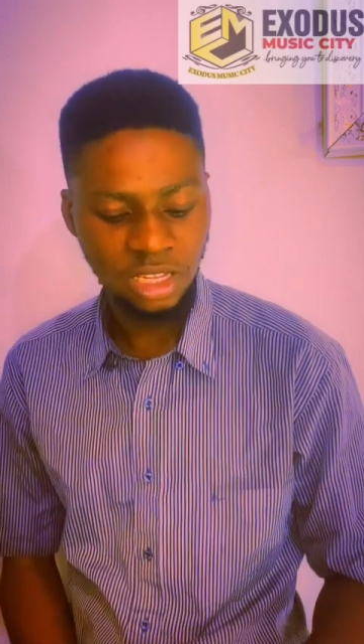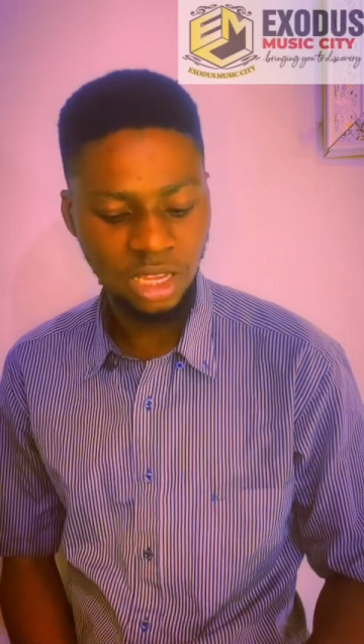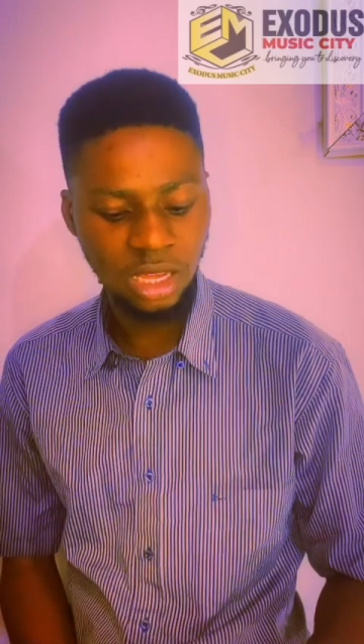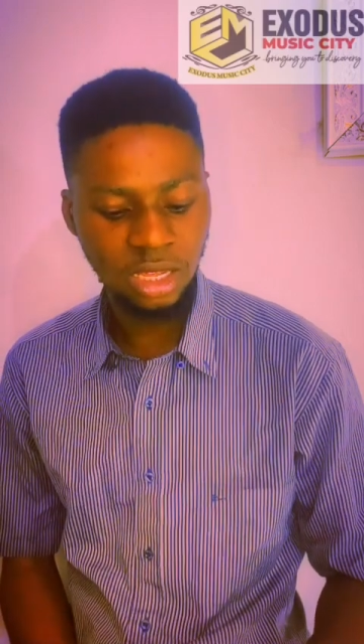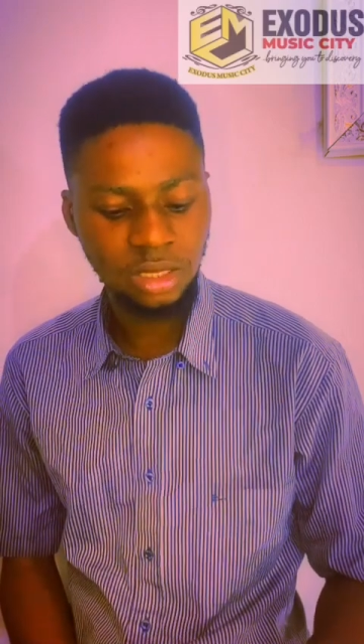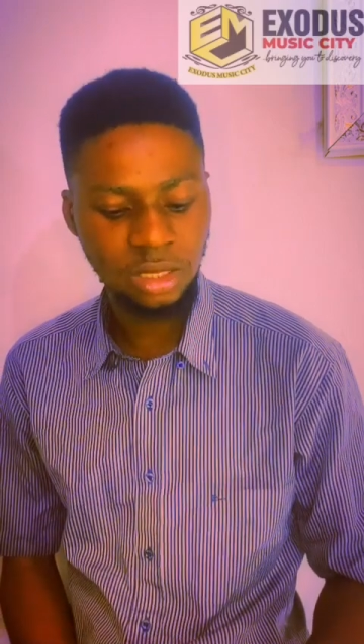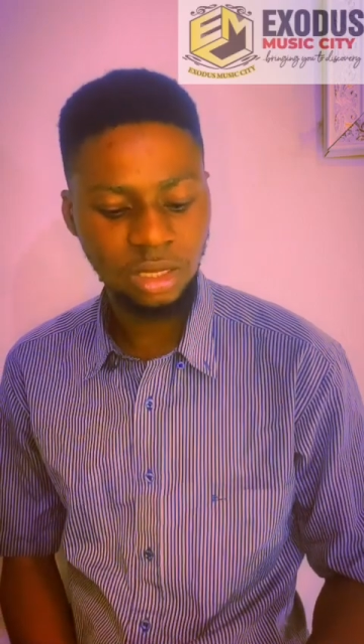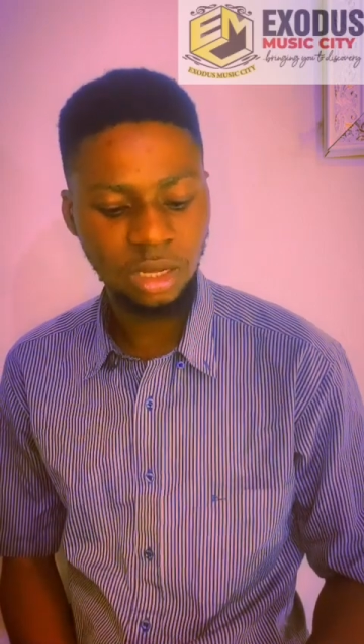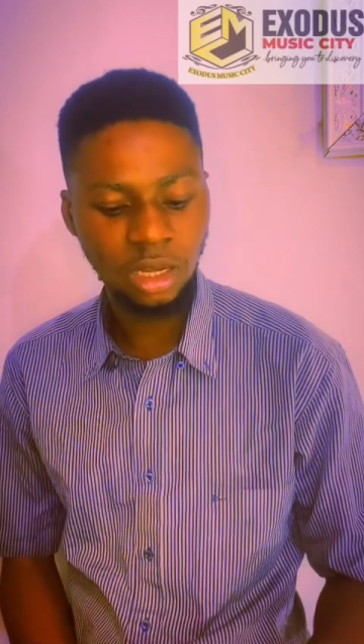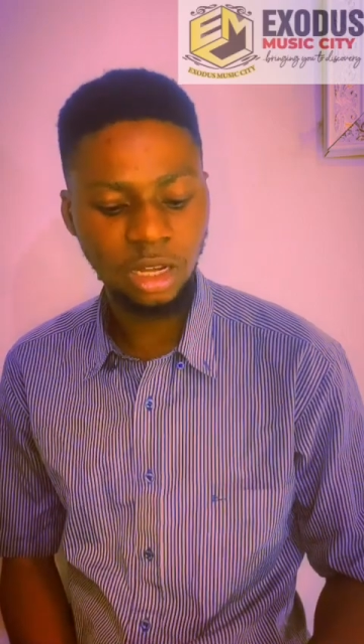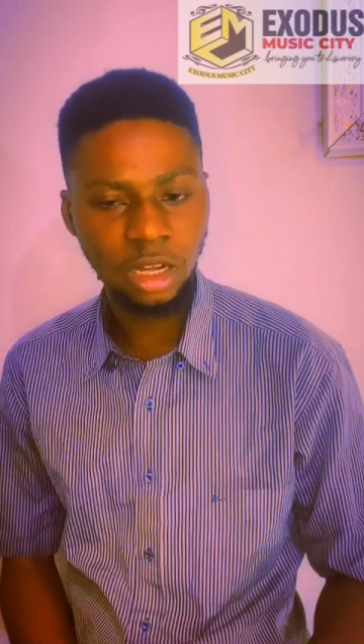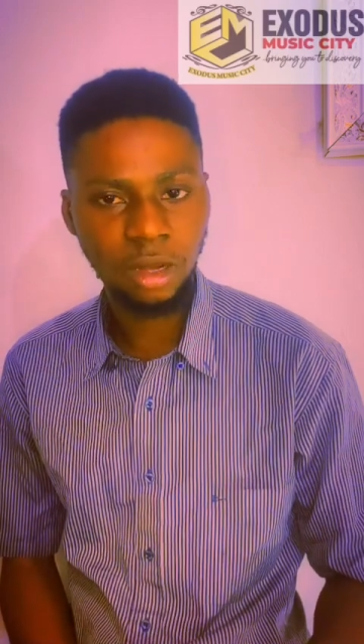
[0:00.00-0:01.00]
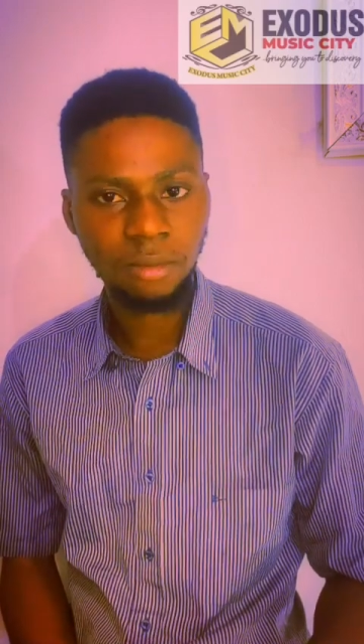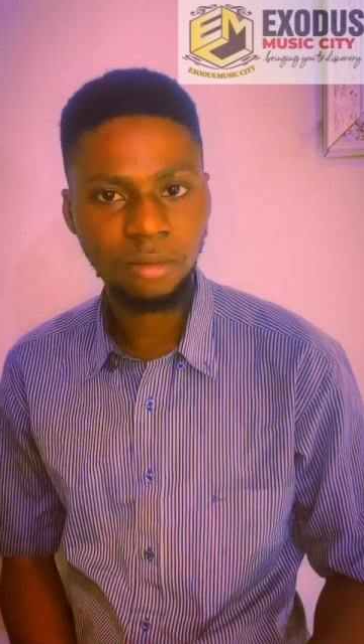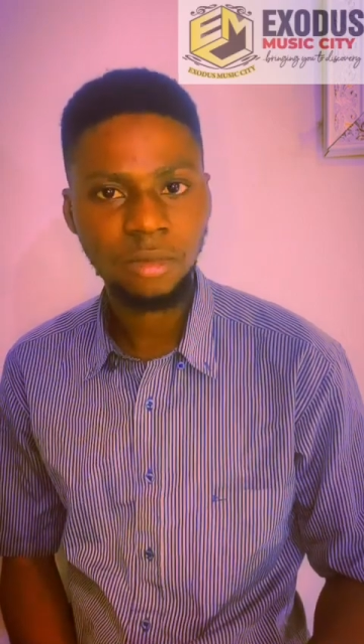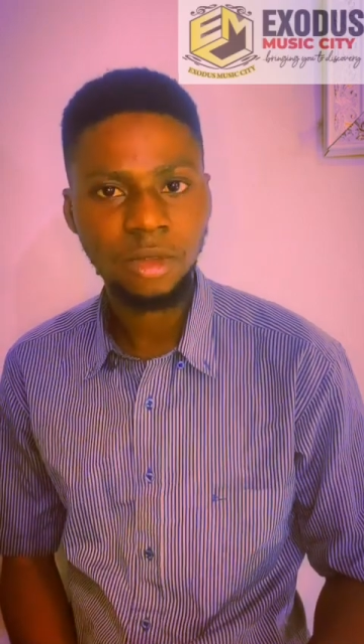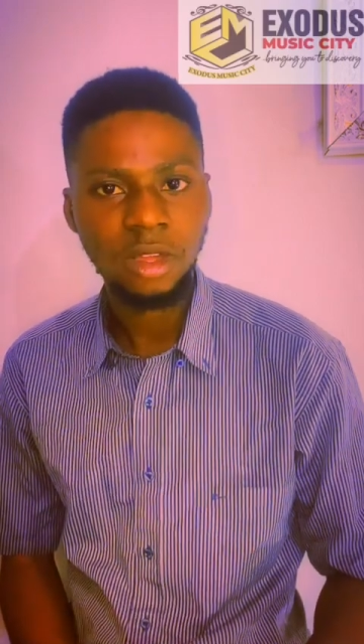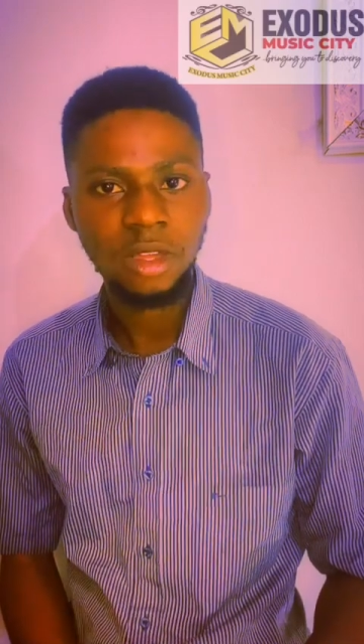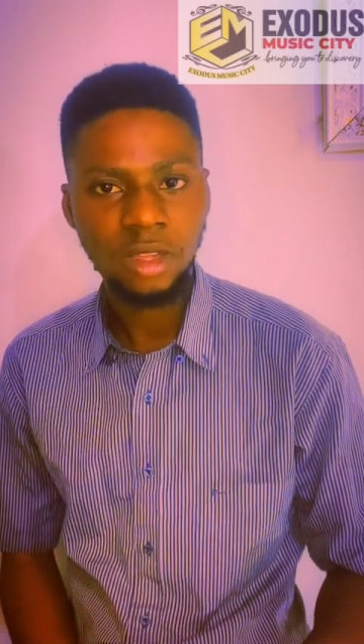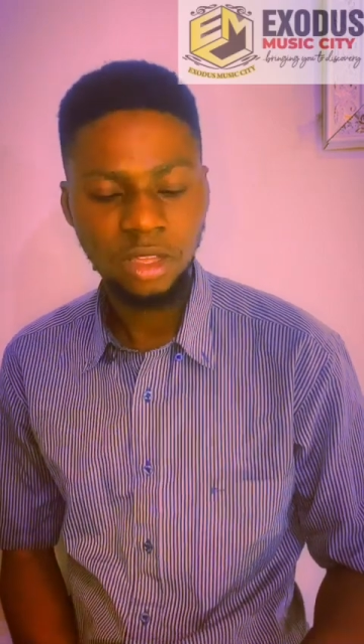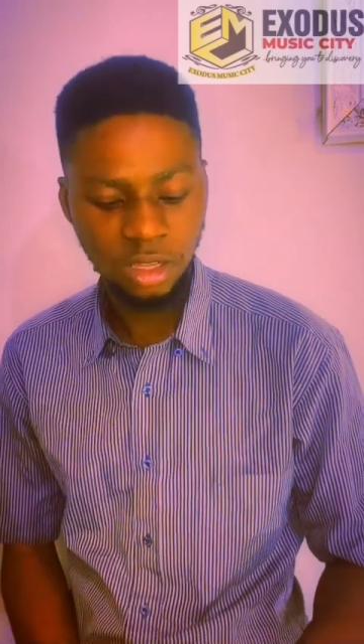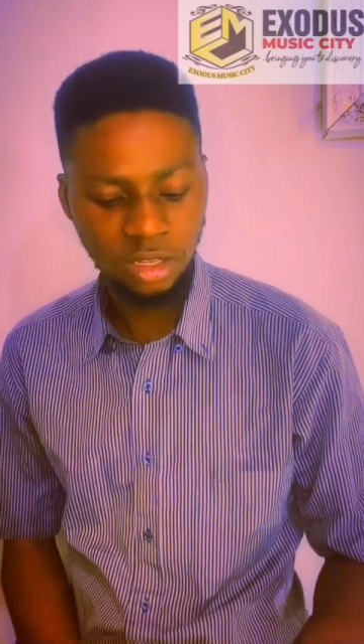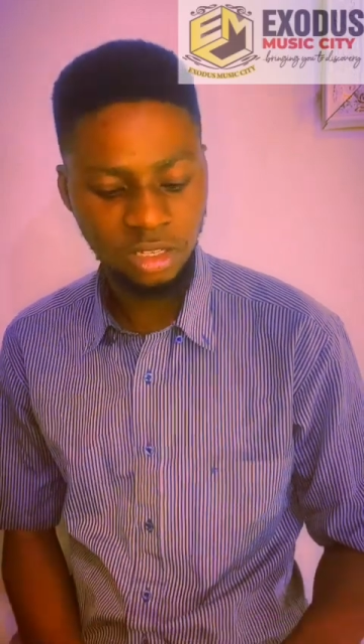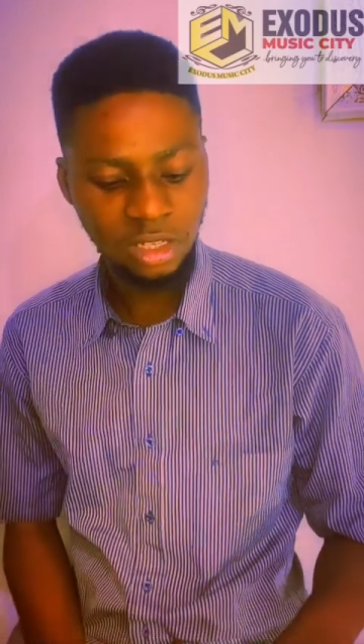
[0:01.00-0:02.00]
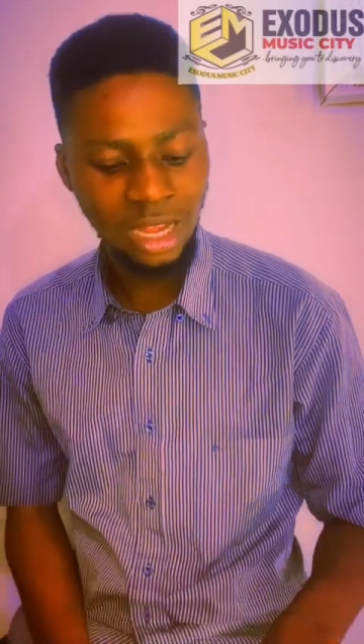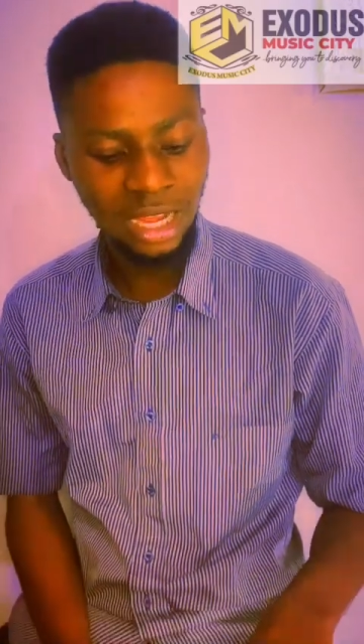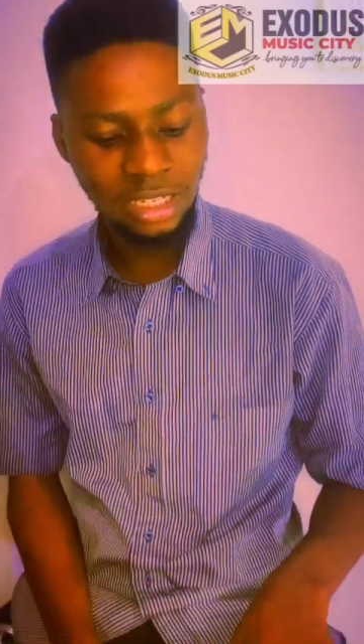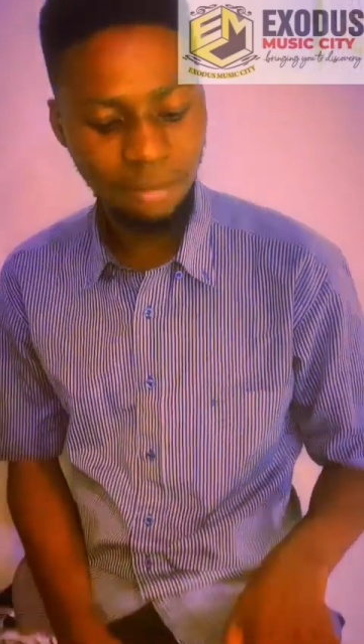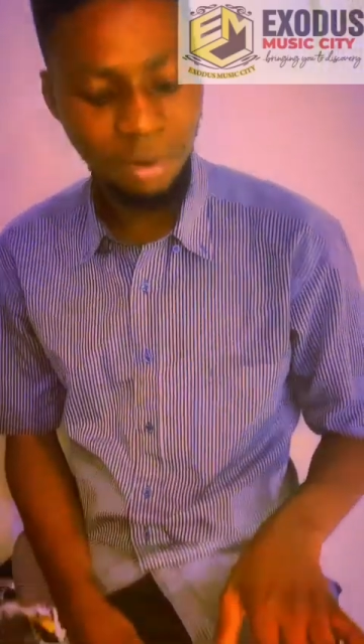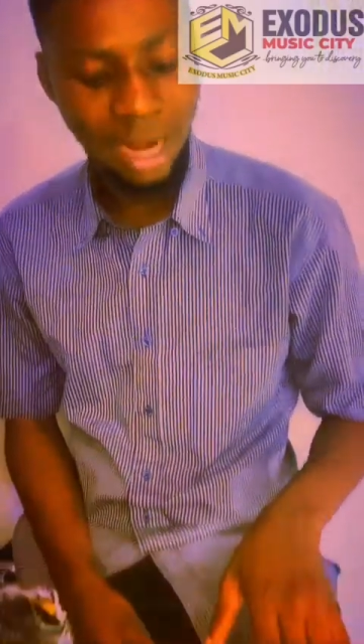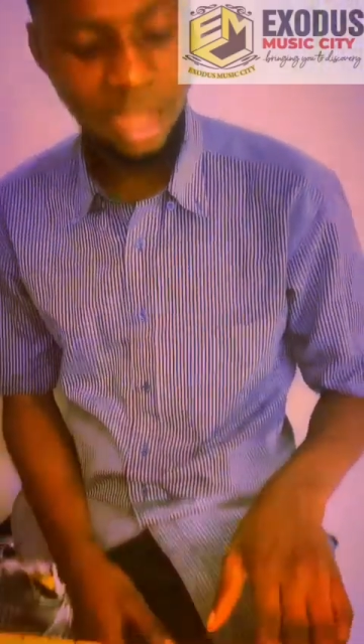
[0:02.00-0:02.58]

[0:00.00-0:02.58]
it key C has a black